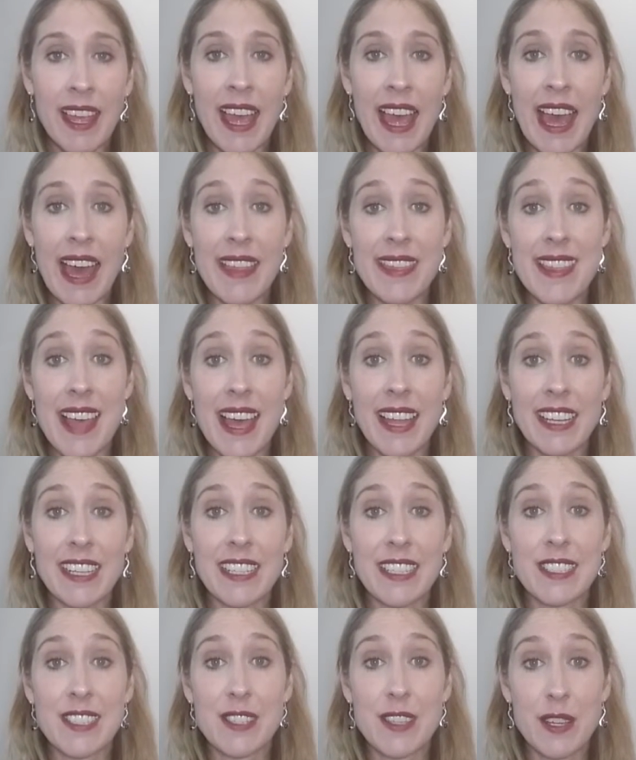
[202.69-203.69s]
and that
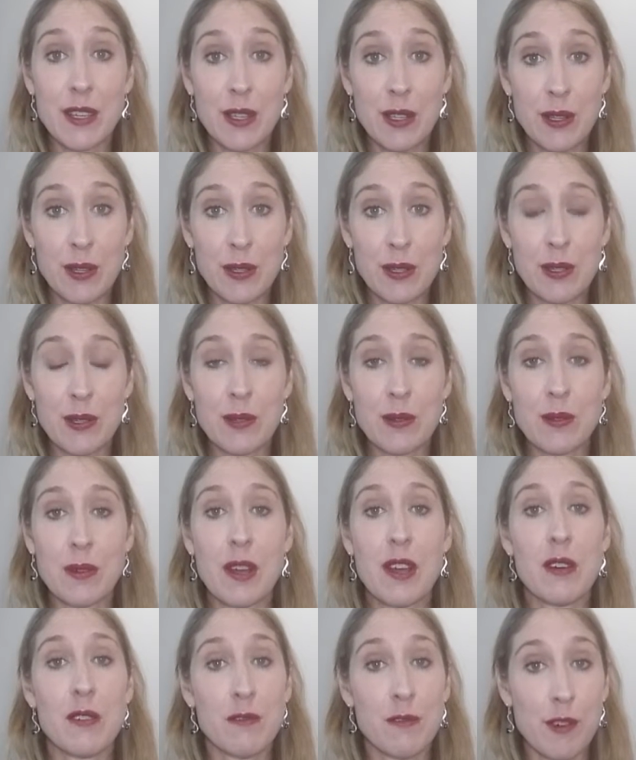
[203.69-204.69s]
is the Google
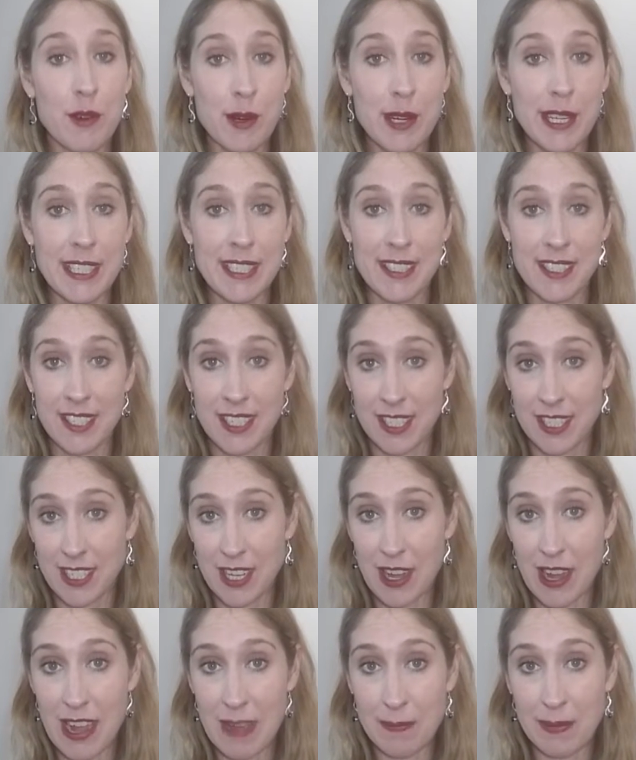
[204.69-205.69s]
Voice
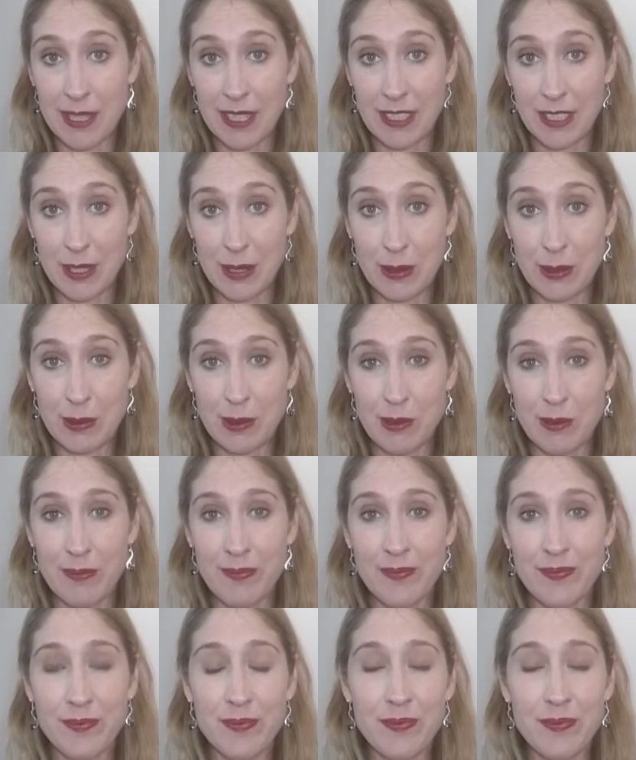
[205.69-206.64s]
Typing tool.